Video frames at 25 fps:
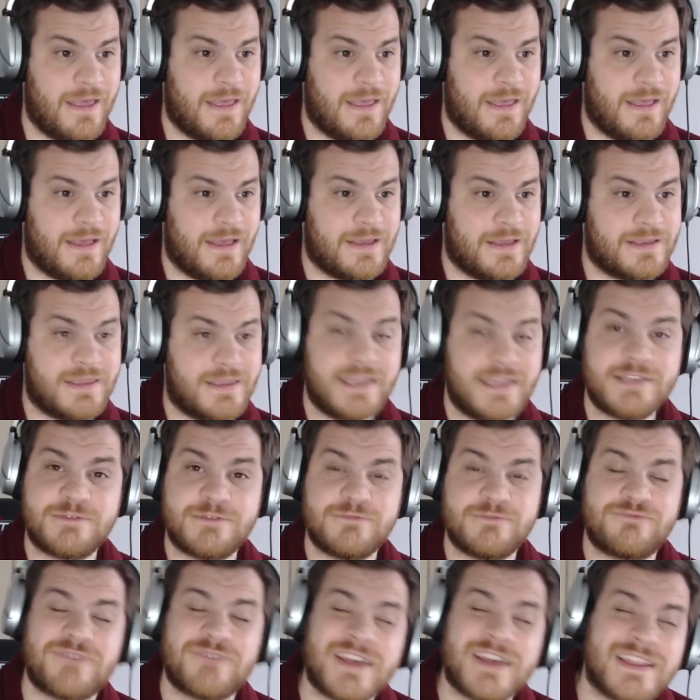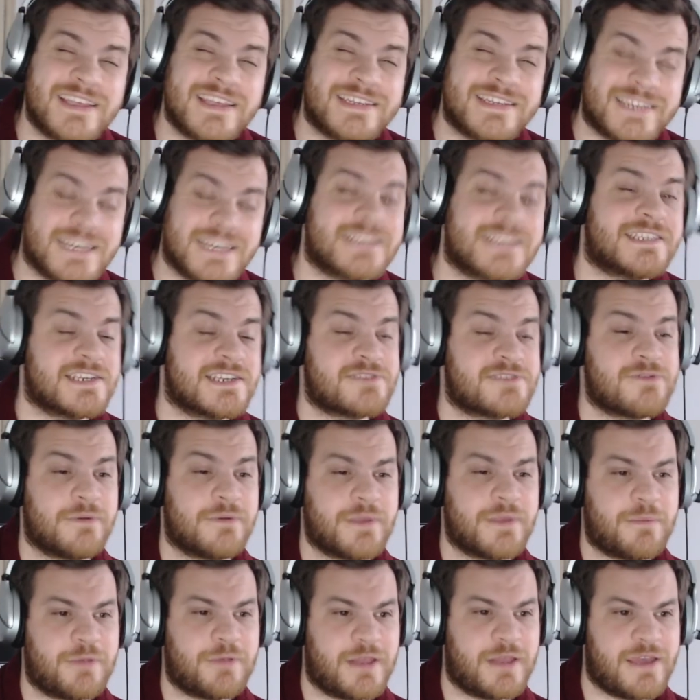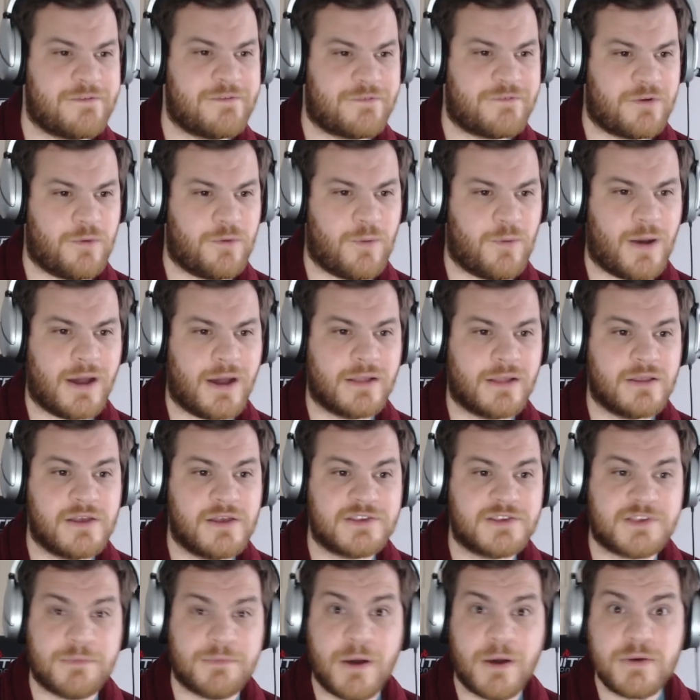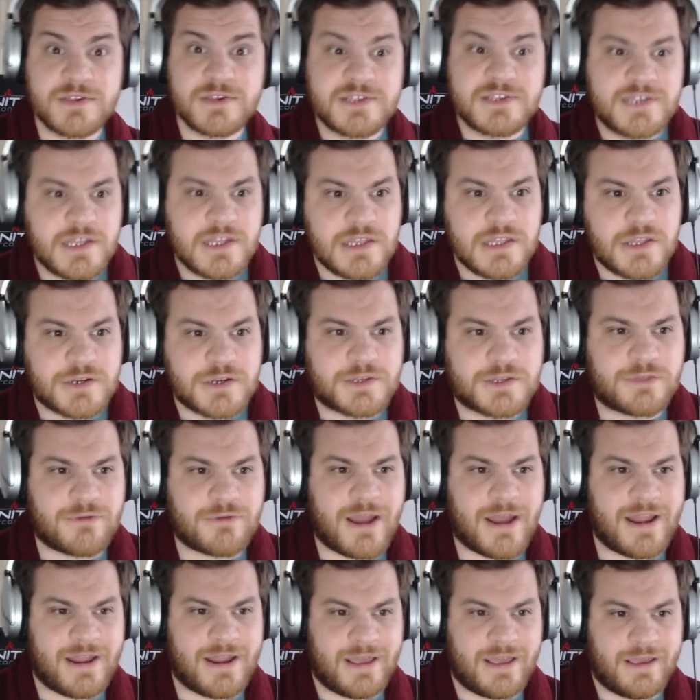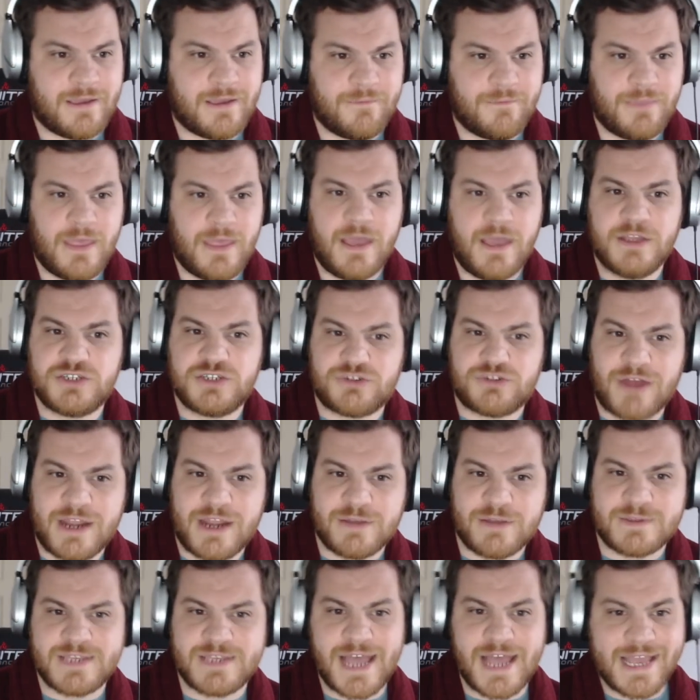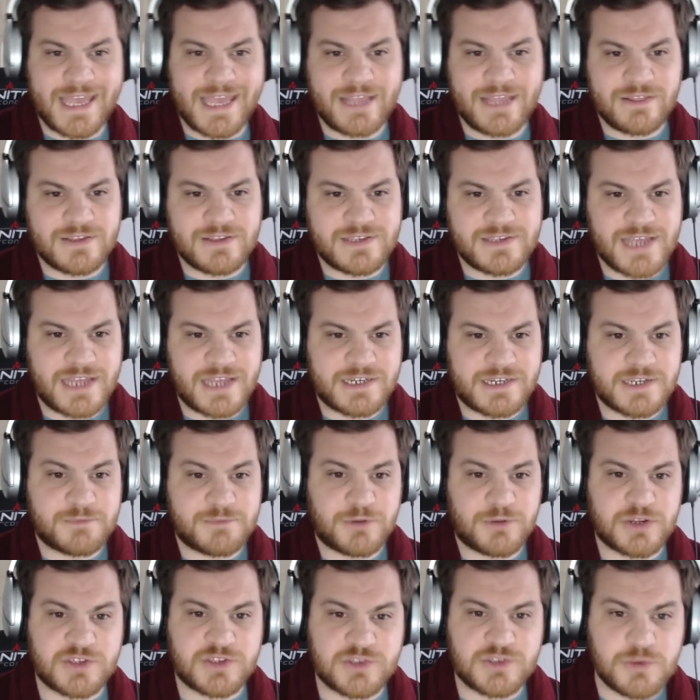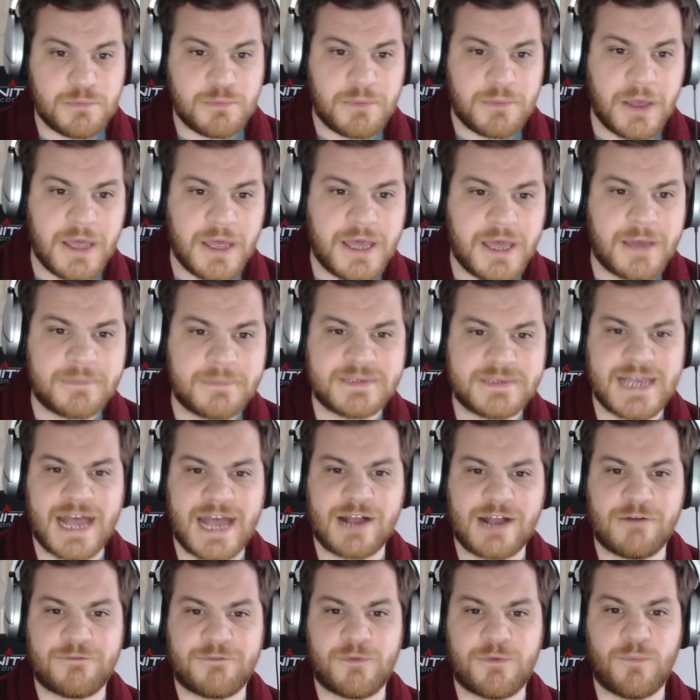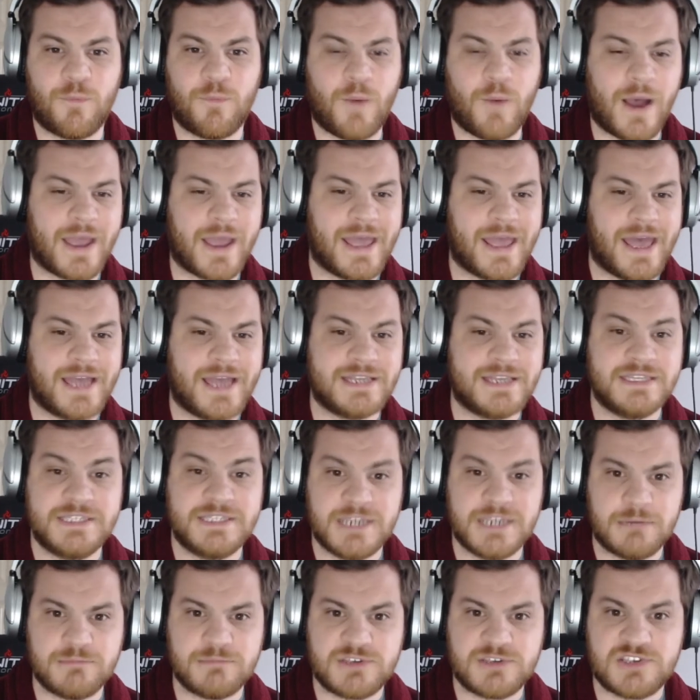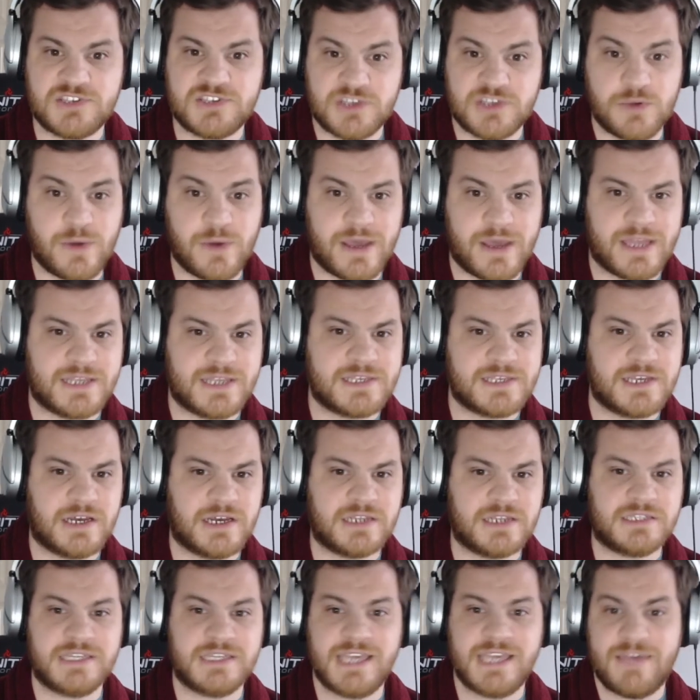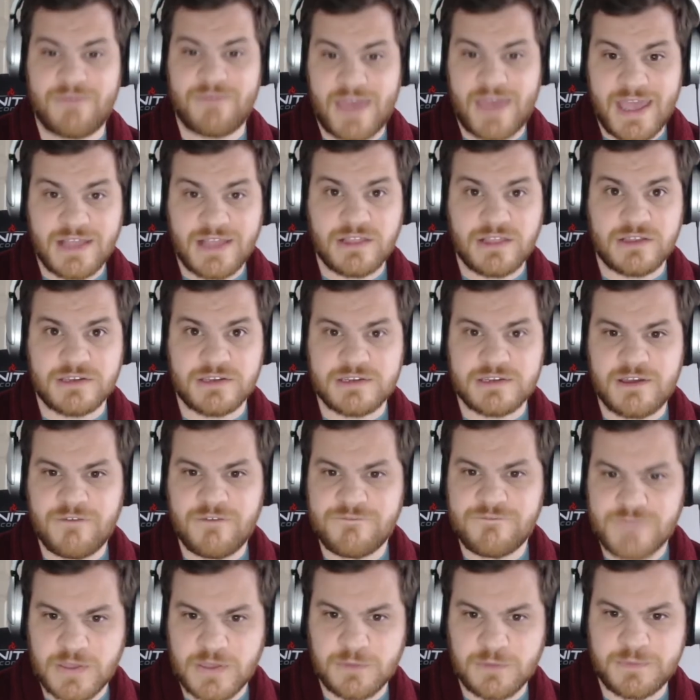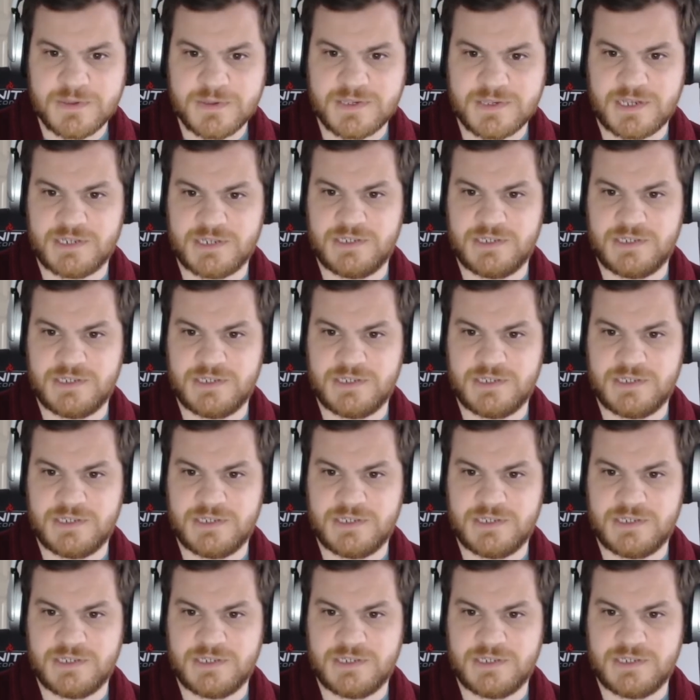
This really did disrupt the play for a while. Samoa still looked threatening, trying to attack England's edges, but a superb tackle from Whitehead dumped Seward in touch to give England field position.